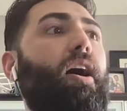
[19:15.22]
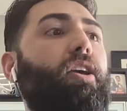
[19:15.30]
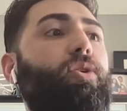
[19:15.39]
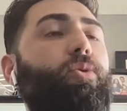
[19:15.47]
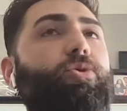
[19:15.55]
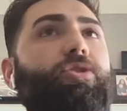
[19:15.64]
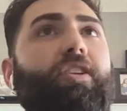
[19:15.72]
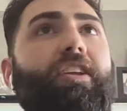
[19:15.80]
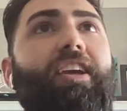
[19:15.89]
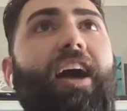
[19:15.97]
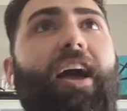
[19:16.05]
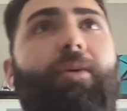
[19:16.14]

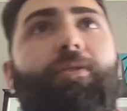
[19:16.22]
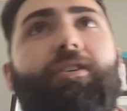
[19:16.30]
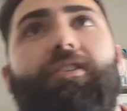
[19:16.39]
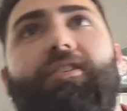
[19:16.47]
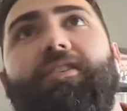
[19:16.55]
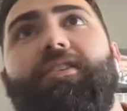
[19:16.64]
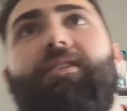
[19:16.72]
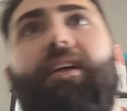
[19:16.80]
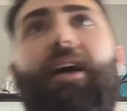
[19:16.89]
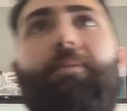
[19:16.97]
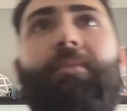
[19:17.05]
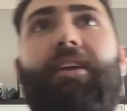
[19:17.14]
Usually I will
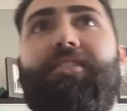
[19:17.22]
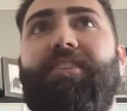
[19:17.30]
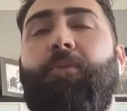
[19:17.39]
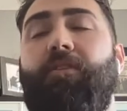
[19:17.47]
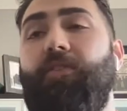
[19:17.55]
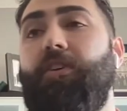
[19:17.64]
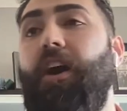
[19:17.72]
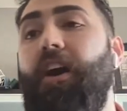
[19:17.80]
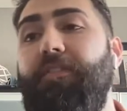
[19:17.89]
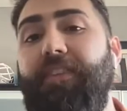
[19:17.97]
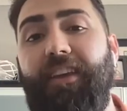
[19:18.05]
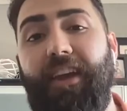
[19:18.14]
meet someone for
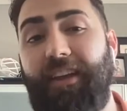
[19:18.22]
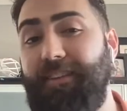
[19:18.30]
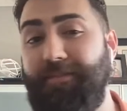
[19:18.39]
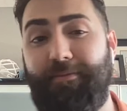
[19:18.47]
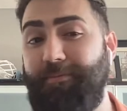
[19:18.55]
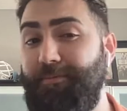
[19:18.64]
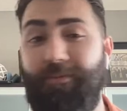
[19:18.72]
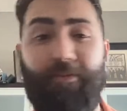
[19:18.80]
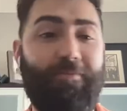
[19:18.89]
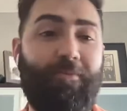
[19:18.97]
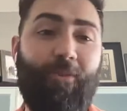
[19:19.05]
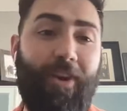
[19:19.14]
coffee at
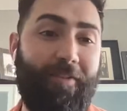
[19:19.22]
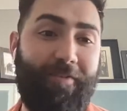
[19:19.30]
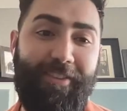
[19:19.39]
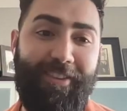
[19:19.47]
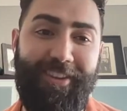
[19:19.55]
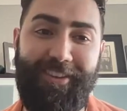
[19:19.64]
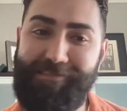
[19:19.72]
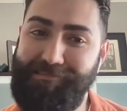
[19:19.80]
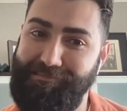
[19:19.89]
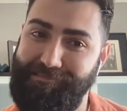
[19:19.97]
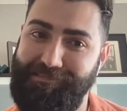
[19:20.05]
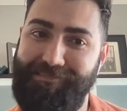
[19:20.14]
one of the
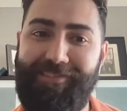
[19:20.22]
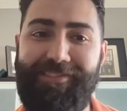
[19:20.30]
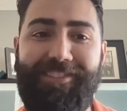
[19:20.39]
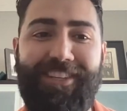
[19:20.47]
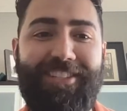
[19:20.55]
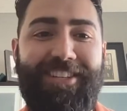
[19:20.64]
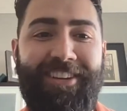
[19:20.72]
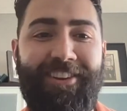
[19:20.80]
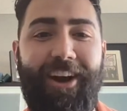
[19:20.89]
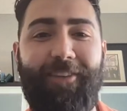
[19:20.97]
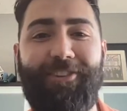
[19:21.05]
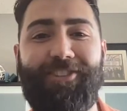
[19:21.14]
16
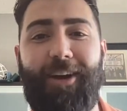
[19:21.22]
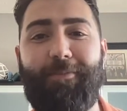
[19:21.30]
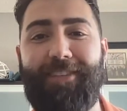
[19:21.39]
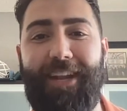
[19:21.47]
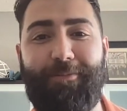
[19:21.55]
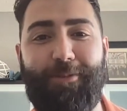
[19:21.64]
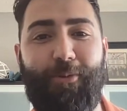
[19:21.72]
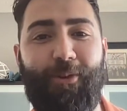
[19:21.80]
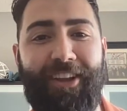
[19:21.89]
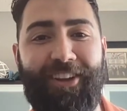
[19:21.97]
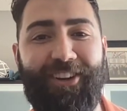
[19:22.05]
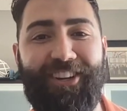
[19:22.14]
coffee shops that I'm
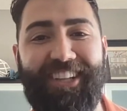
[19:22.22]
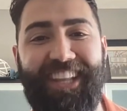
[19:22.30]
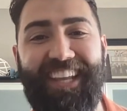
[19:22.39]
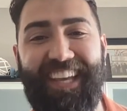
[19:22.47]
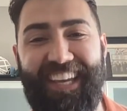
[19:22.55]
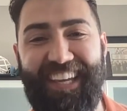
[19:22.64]
supporting currently.